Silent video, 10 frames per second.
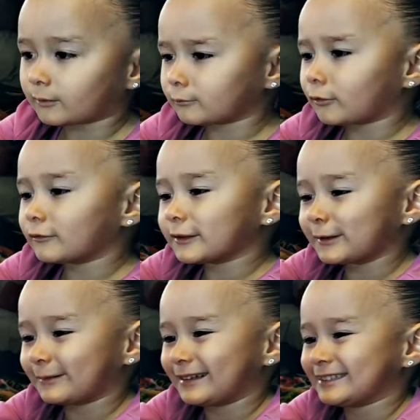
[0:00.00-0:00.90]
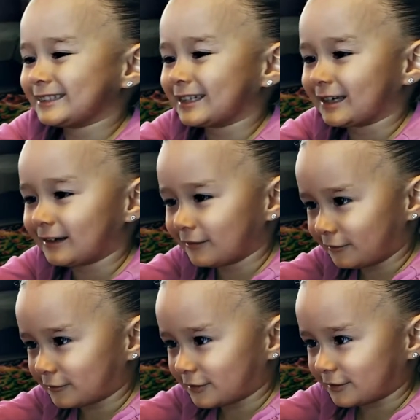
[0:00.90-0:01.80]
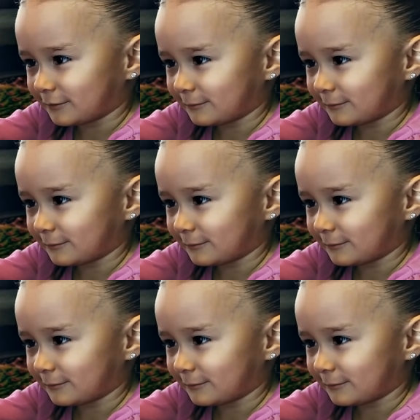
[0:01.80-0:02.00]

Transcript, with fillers: I'm a little bit scared.